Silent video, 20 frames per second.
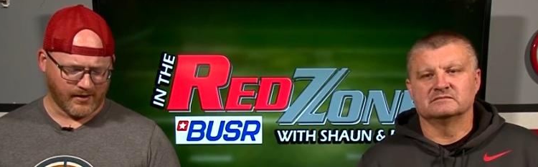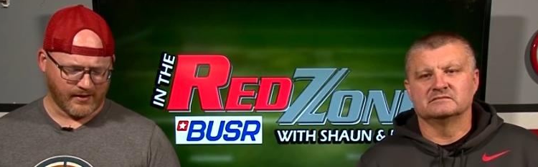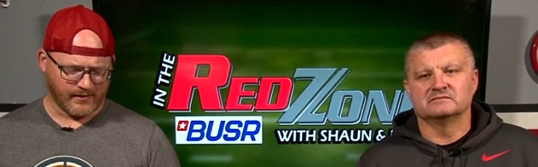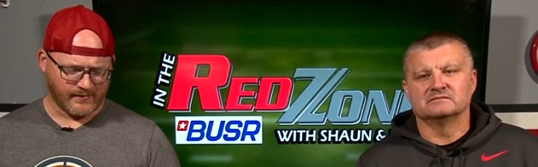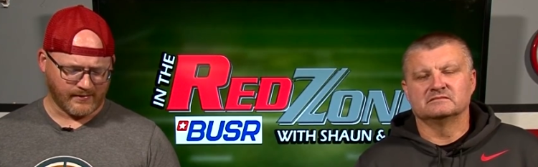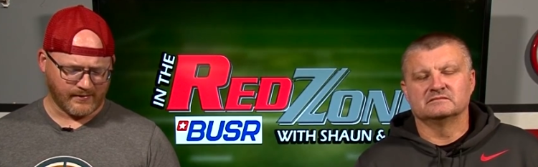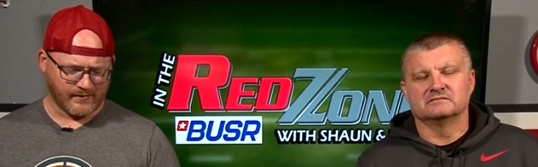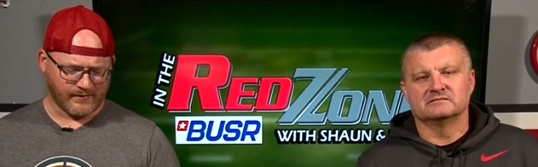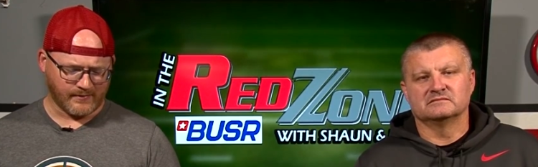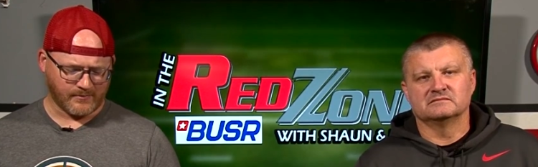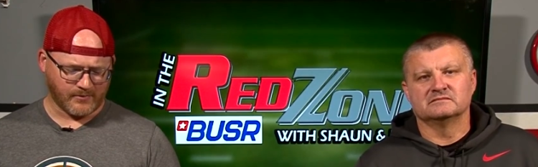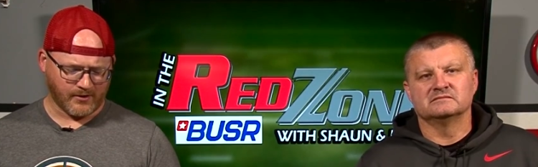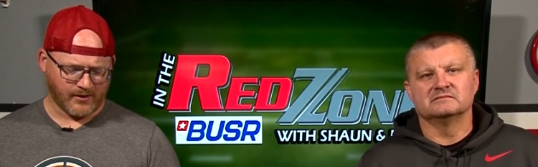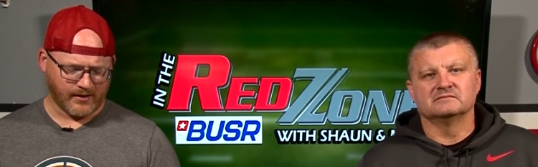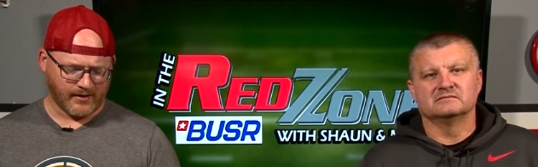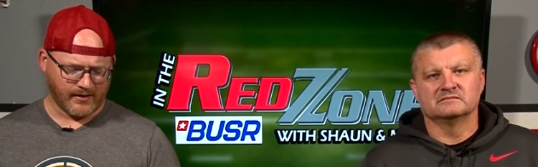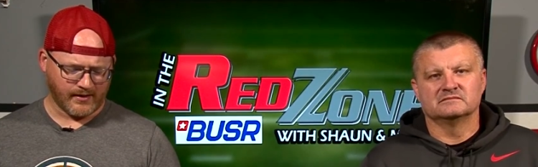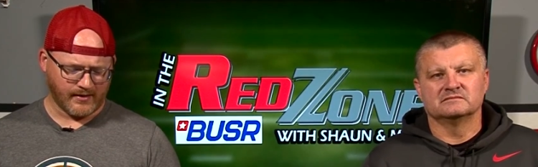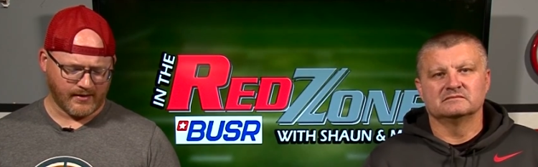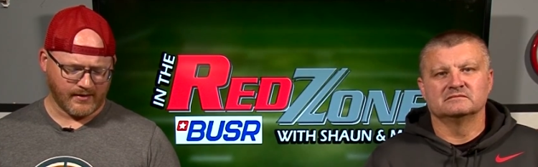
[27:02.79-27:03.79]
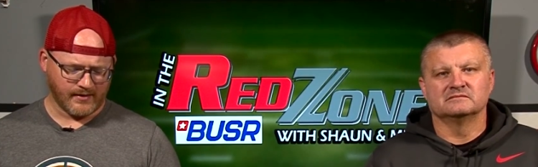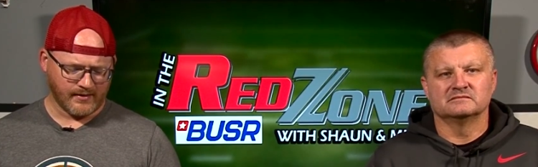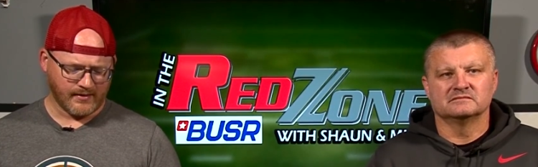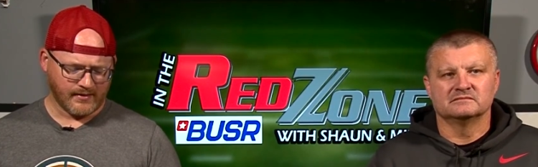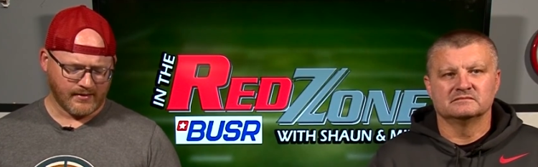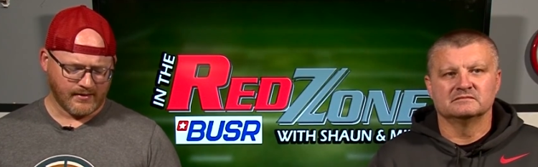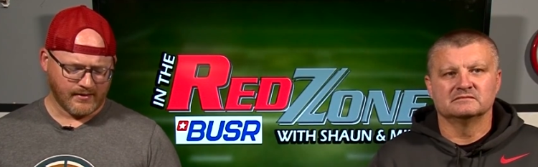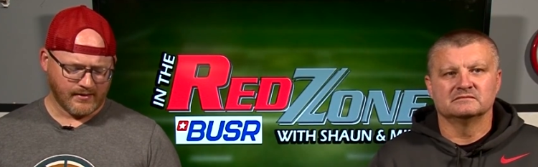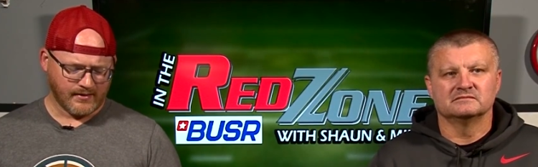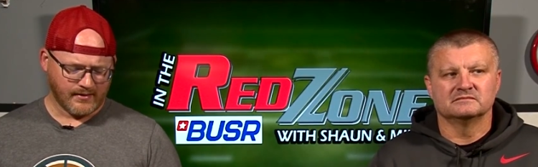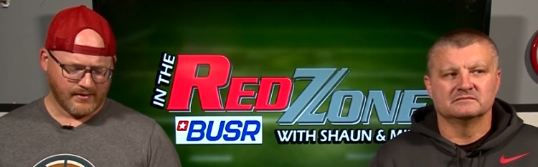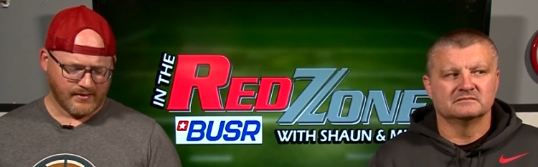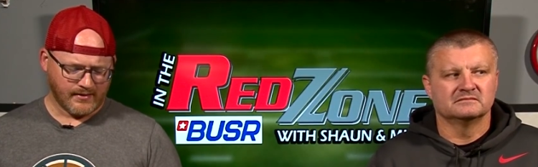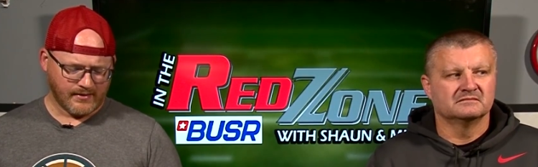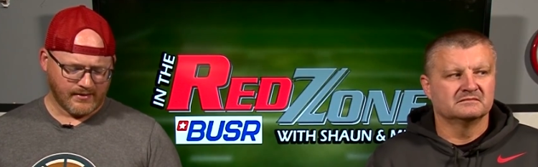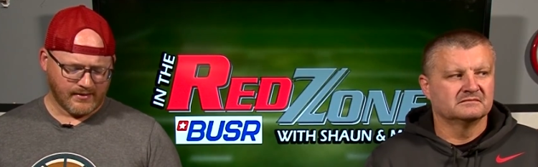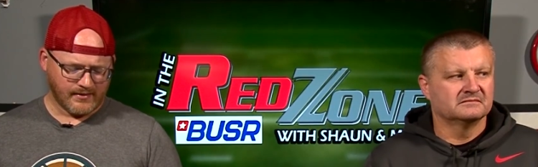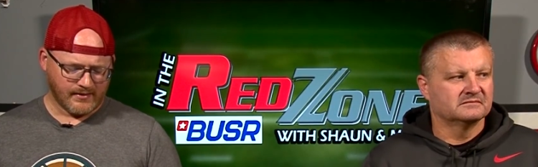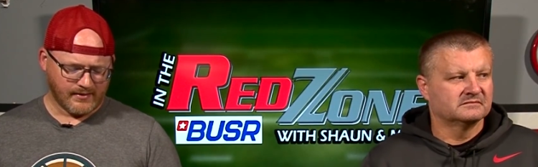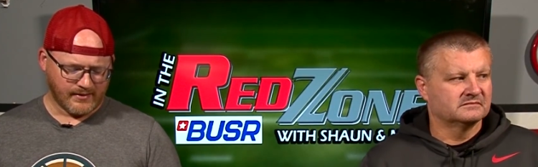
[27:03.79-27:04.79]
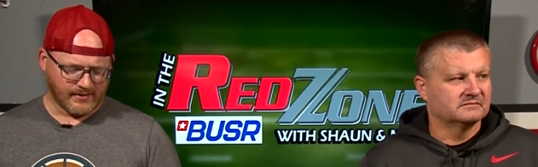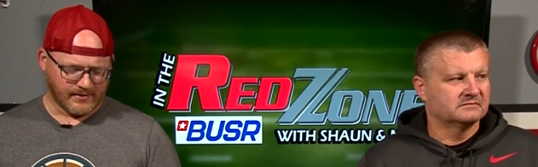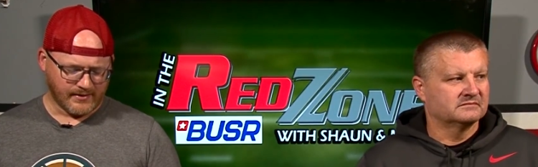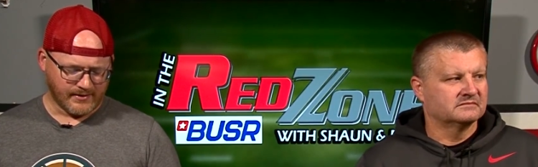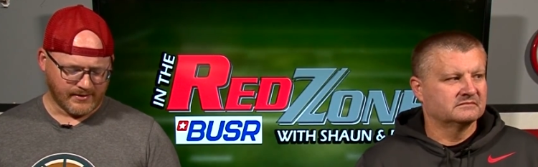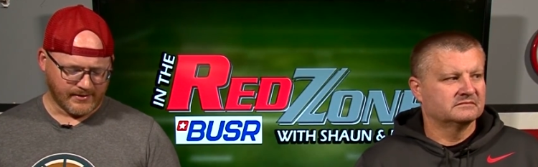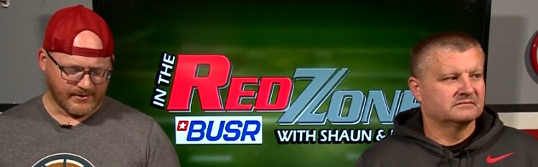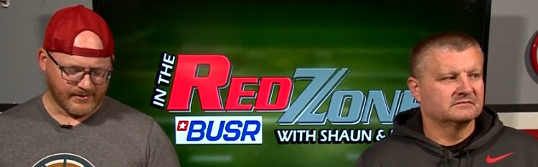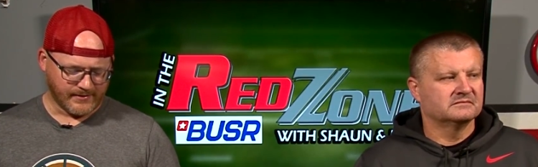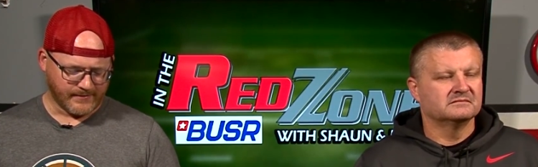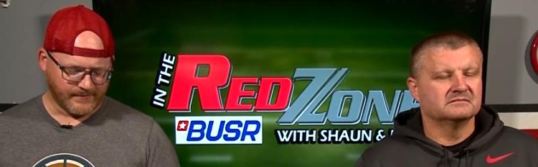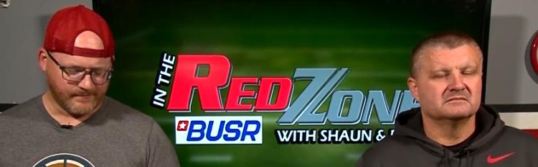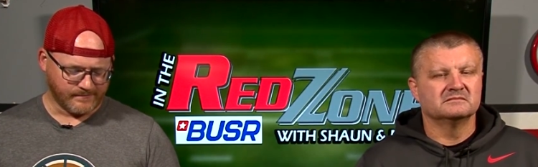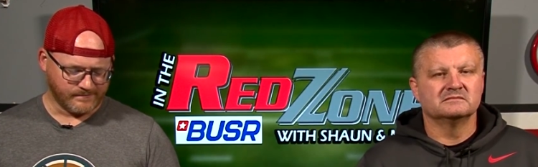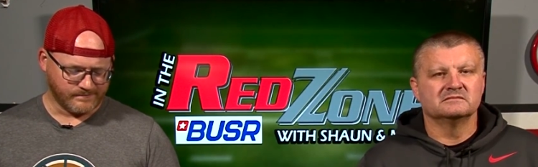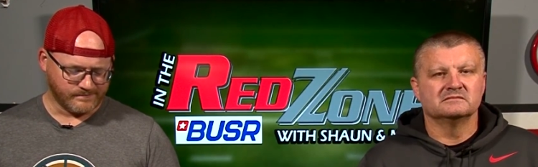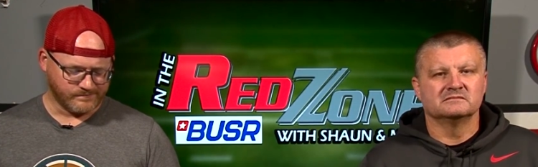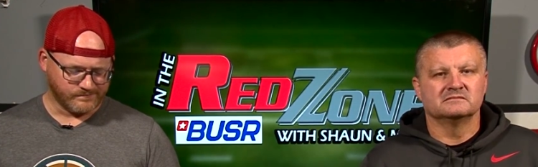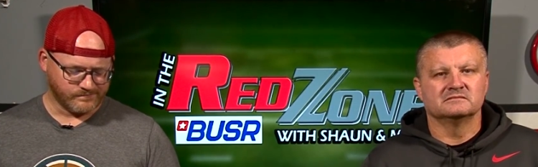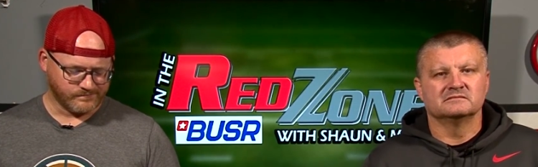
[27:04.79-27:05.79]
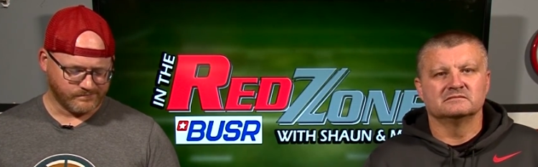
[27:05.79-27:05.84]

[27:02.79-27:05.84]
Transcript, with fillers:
Speaker 1: against the spread. Um,